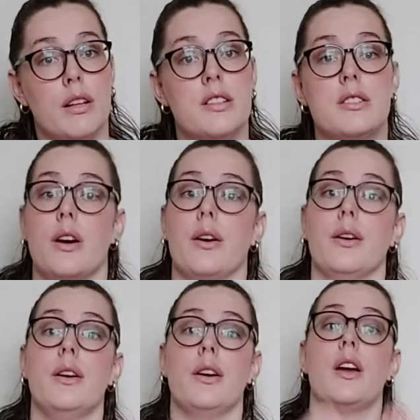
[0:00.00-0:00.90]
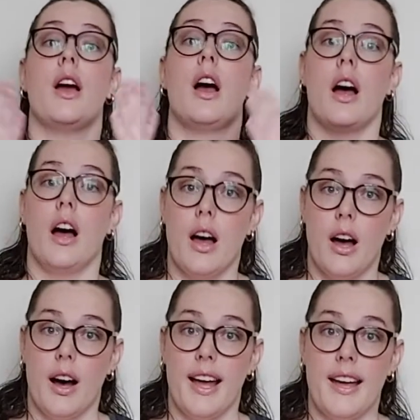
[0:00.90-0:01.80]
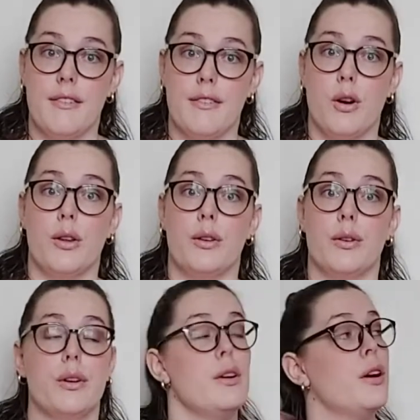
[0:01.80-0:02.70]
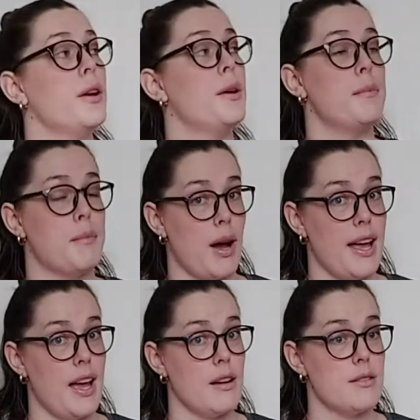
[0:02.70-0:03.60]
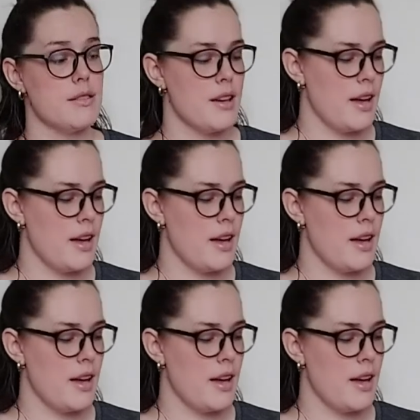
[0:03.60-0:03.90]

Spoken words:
So I have gone through my house.